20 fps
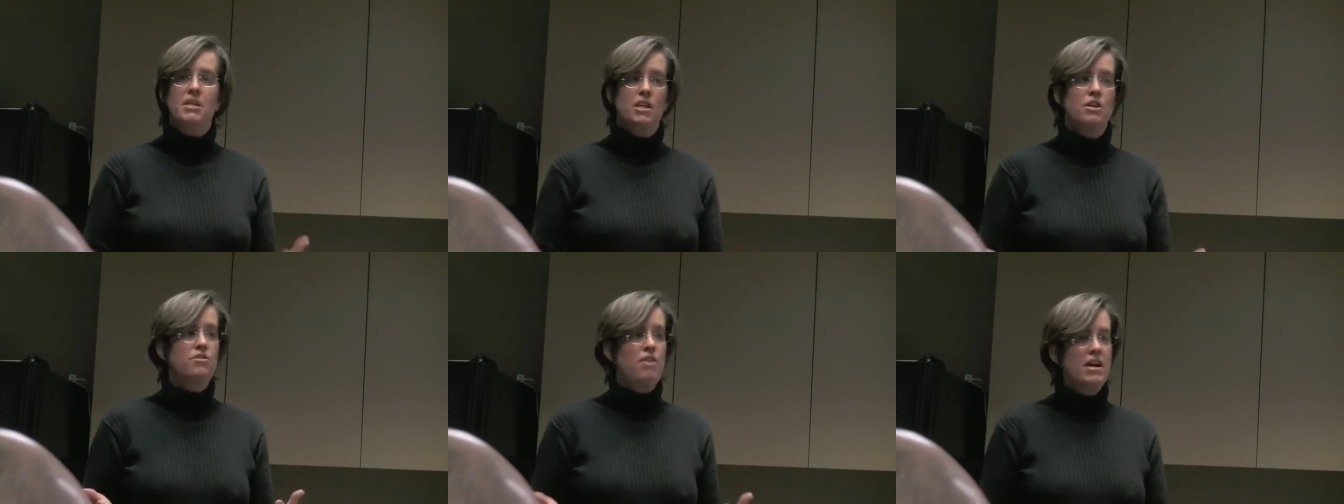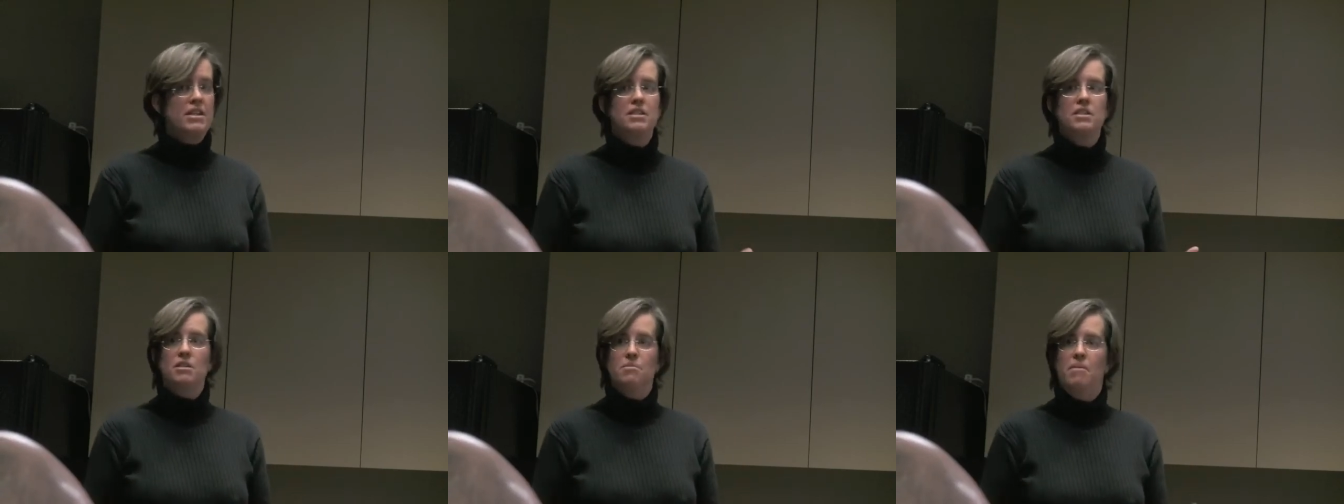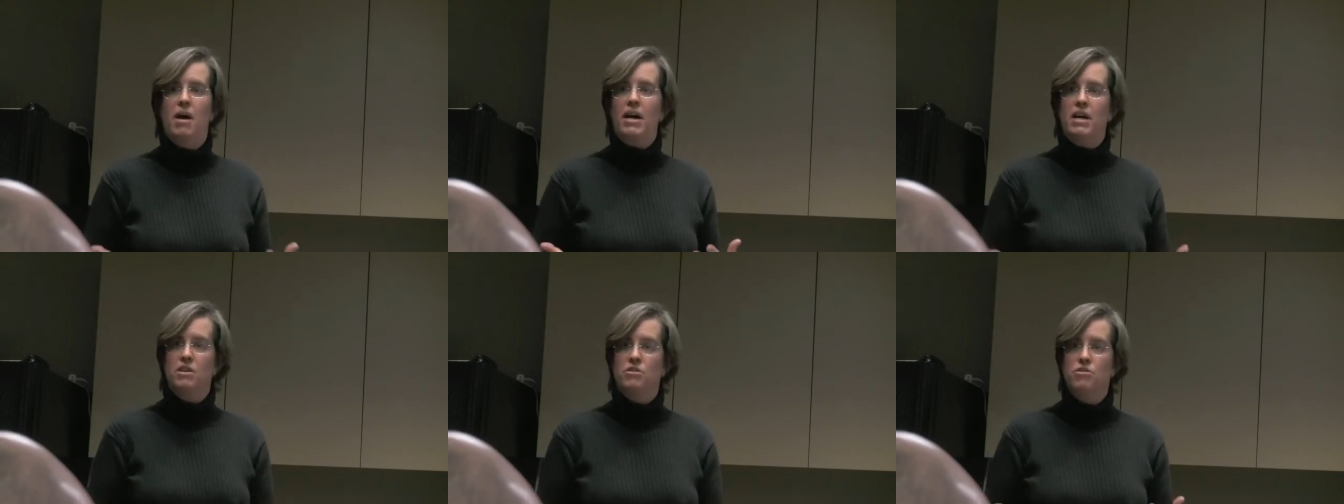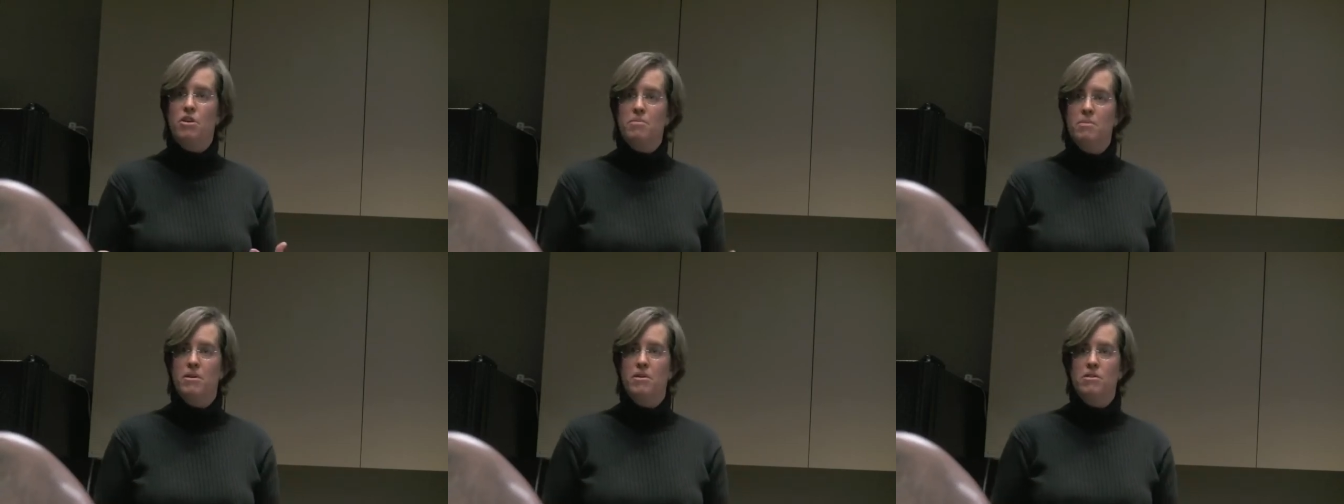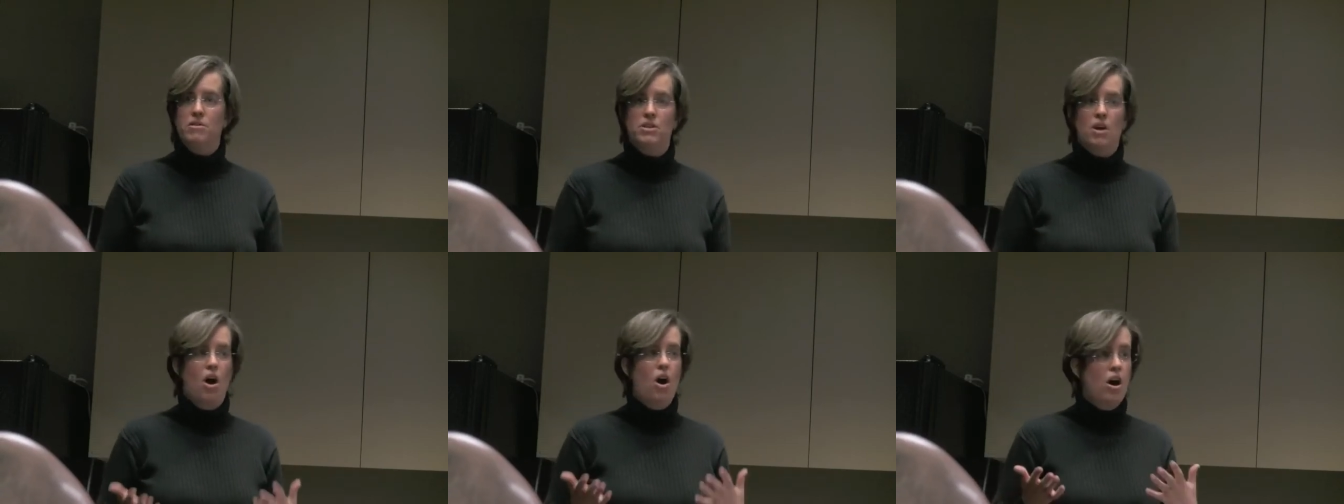and addresses of my
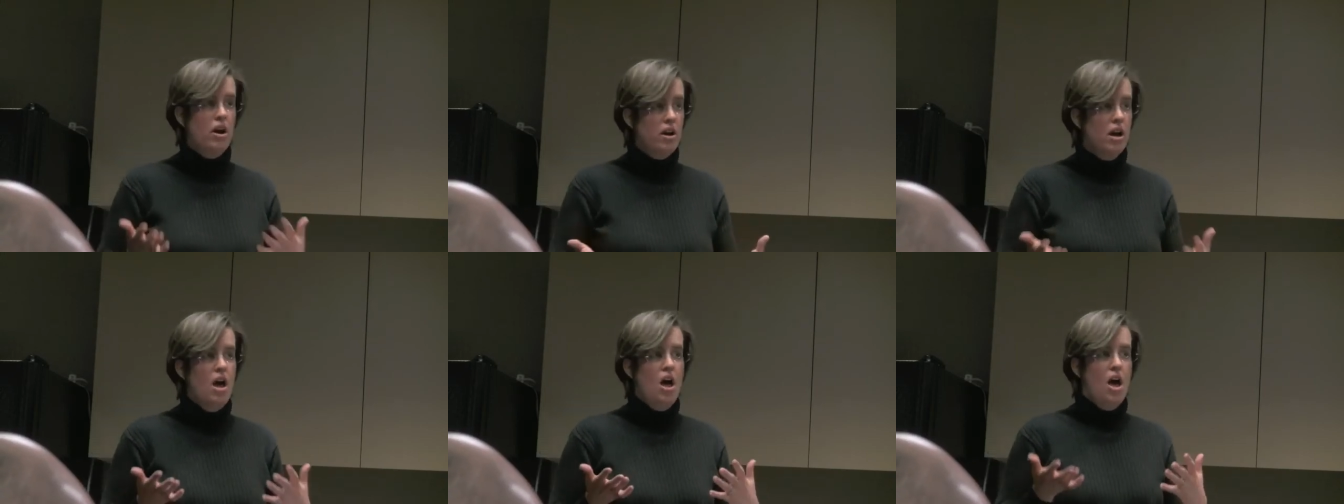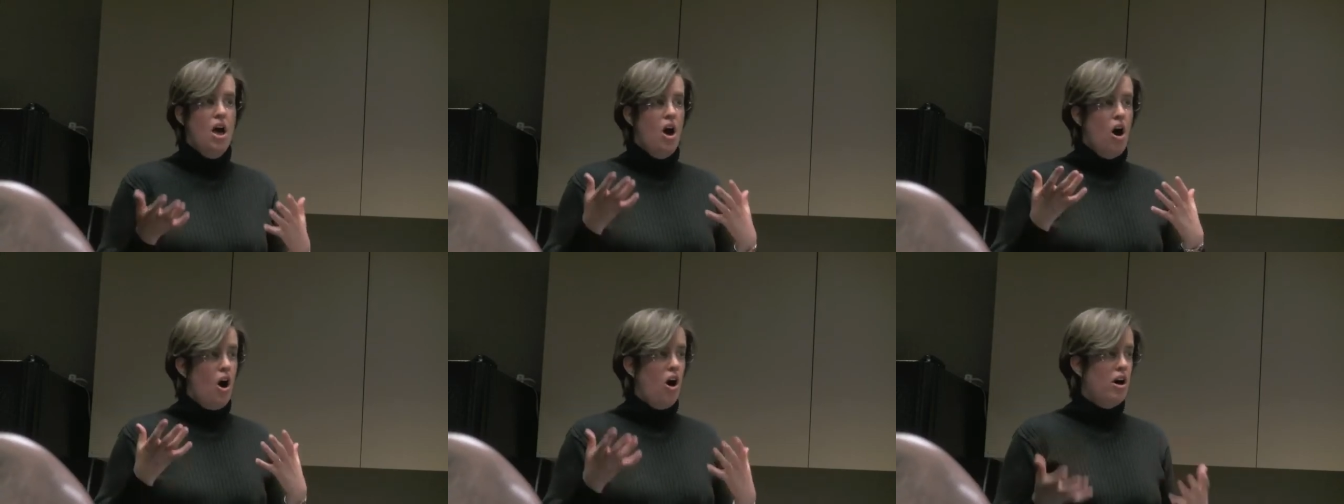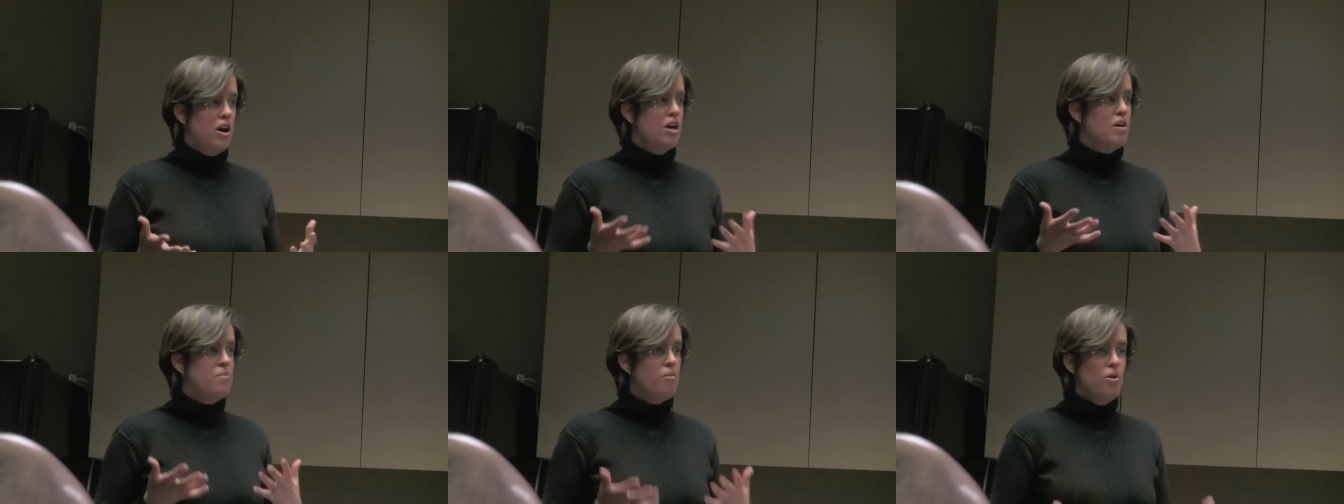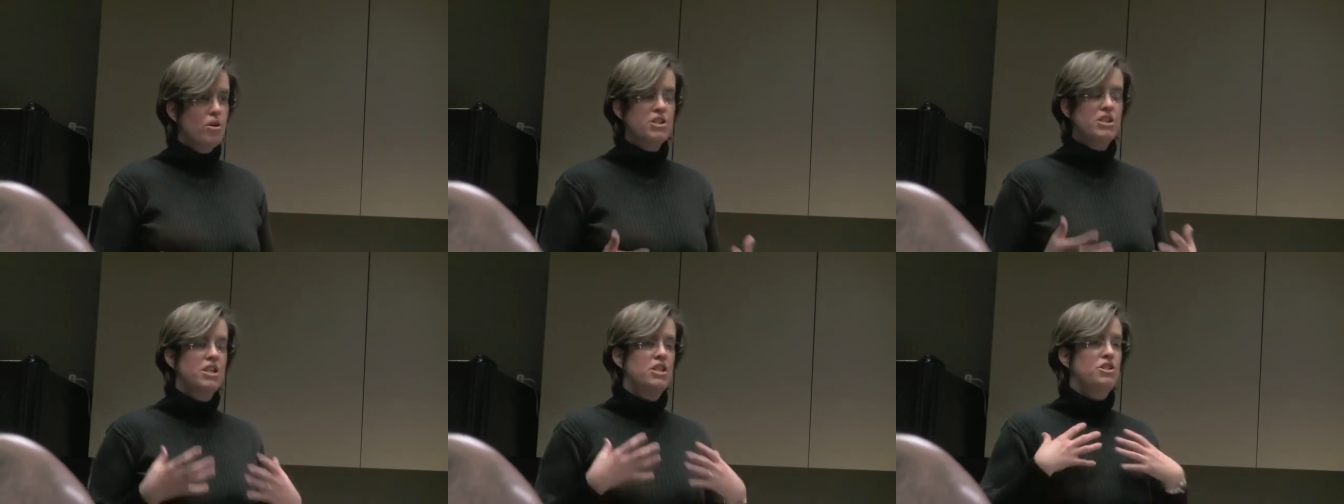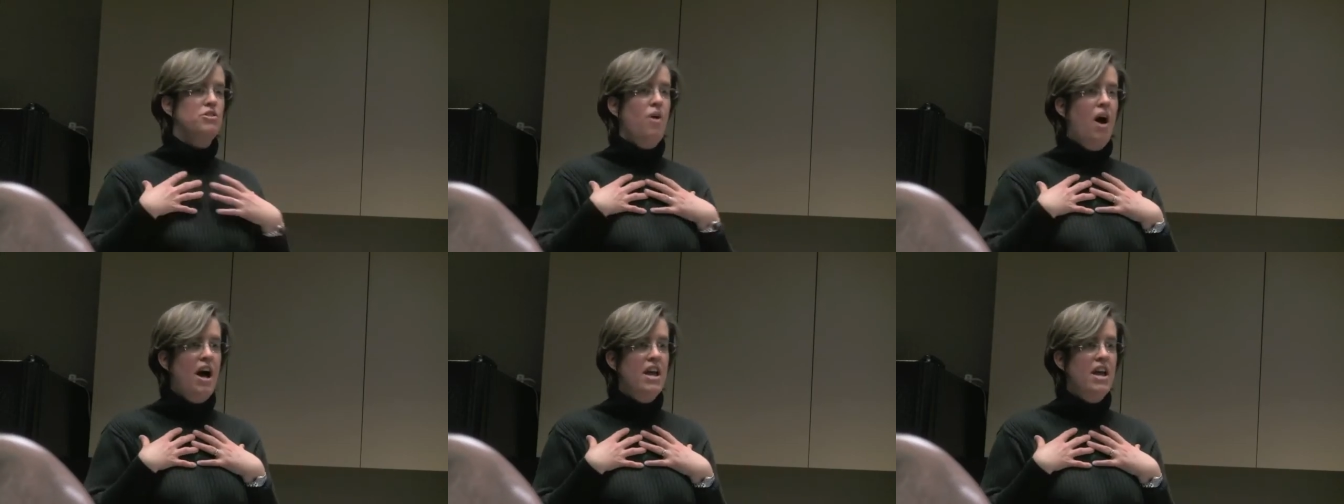contributors on, on an abortion issue.